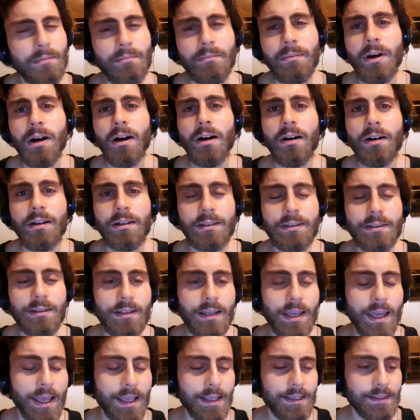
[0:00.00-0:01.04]
my aunt
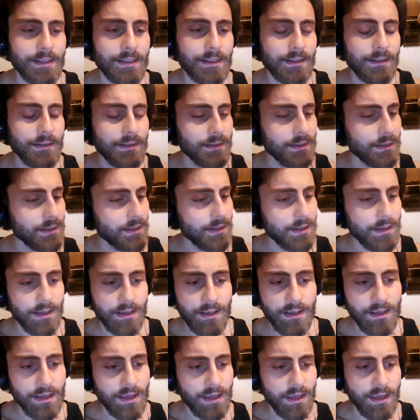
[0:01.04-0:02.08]
has it,
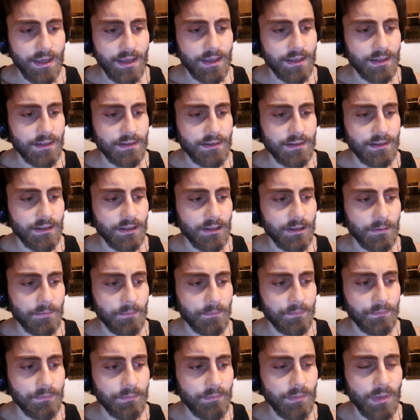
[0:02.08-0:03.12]
and um,
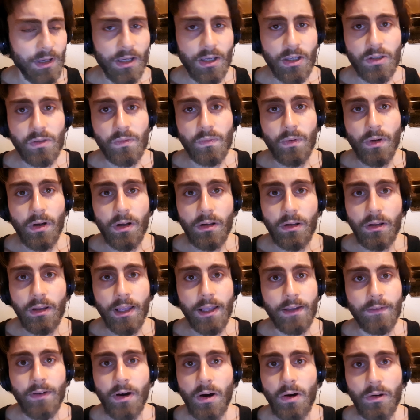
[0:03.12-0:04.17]
because we all
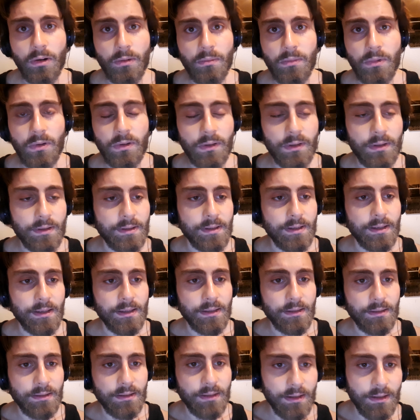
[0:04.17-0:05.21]
have autoimmune
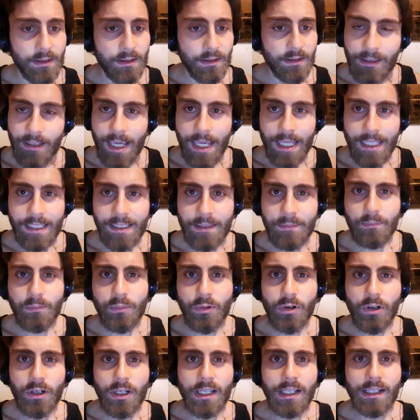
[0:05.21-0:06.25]
disease, it's
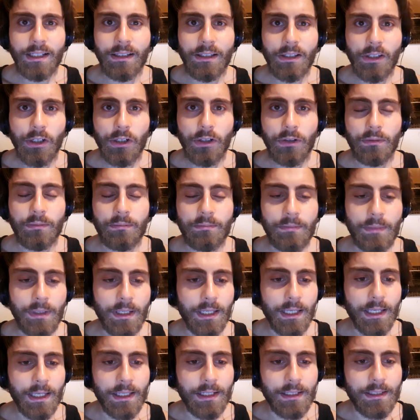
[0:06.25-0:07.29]
pretty clear,
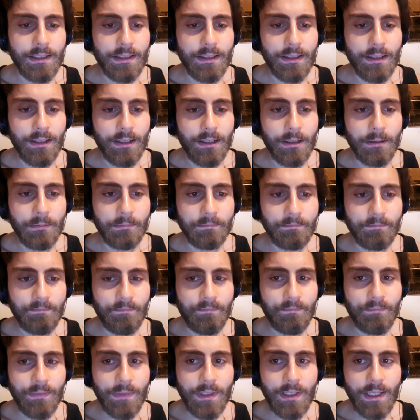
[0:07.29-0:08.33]
and um,
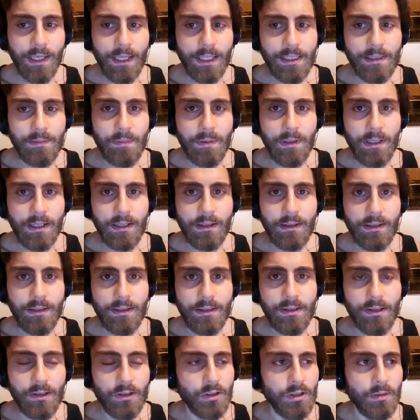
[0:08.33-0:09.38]
it's been
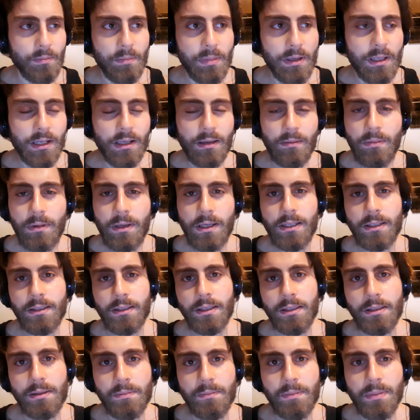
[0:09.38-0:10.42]
such a pity because
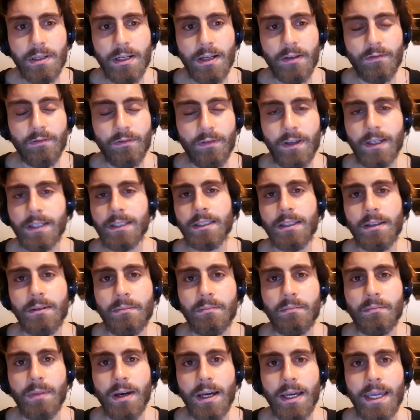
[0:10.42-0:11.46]
it's been
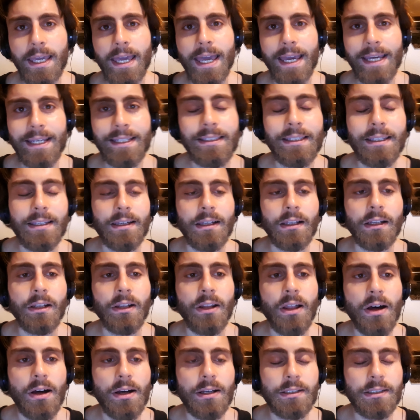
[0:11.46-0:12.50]
affecting my acting a
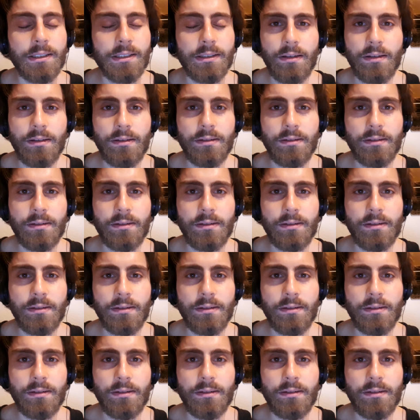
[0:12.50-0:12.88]
lot,